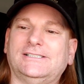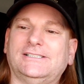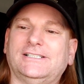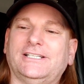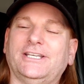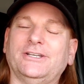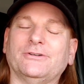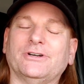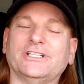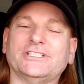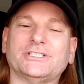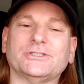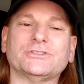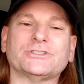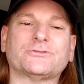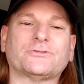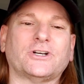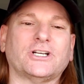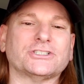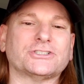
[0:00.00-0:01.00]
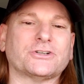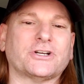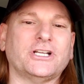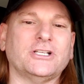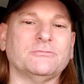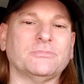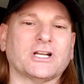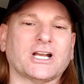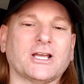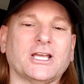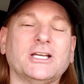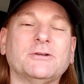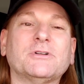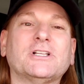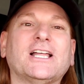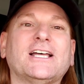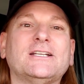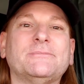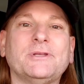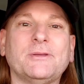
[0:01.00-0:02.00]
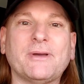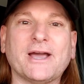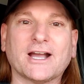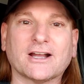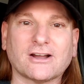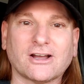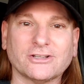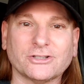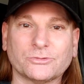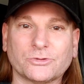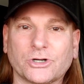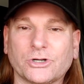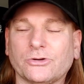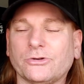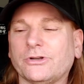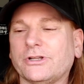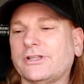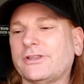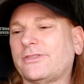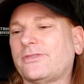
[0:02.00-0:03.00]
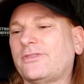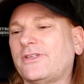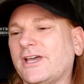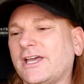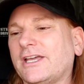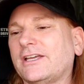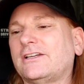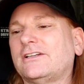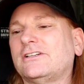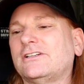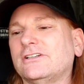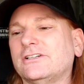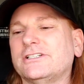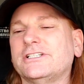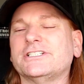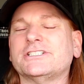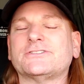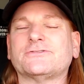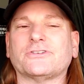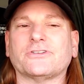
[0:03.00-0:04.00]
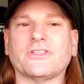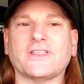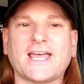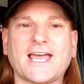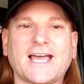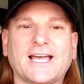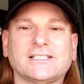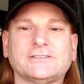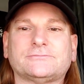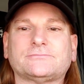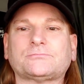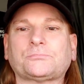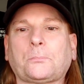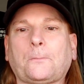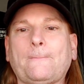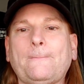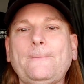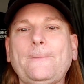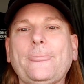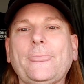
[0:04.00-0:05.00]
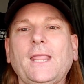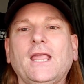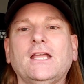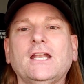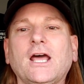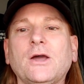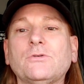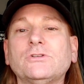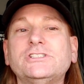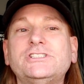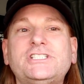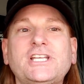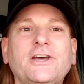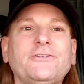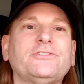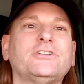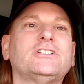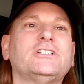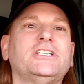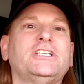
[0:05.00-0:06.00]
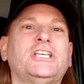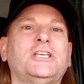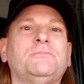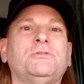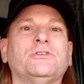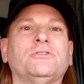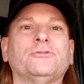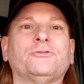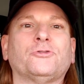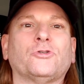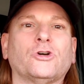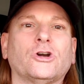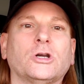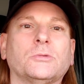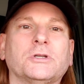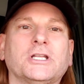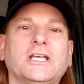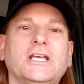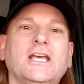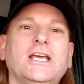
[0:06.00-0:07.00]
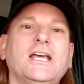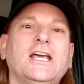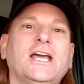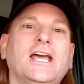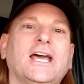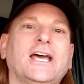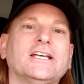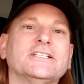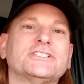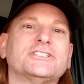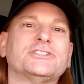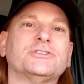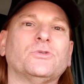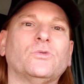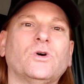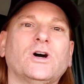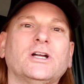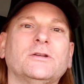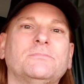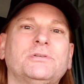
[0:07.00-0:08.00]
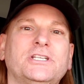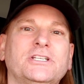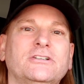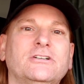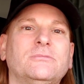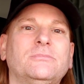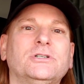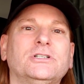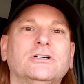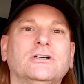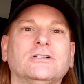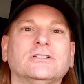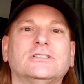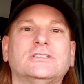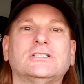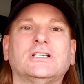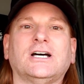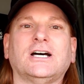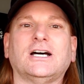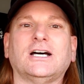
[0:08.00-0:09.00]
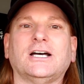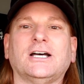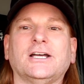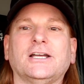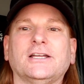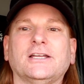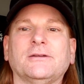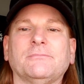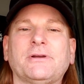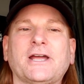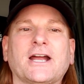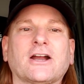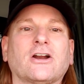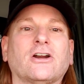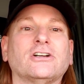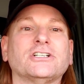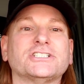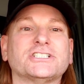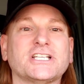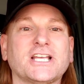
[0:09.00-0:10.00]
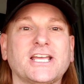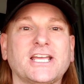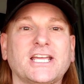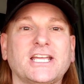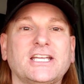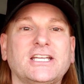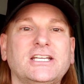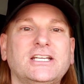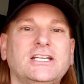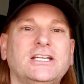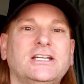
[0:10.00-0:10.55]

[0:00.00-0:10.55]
Anyways, it was frustrating, but I am glad to be back on the road. Thank goodness for that. And I will definitely keep you informed as to what Peterbilt and PACCAR say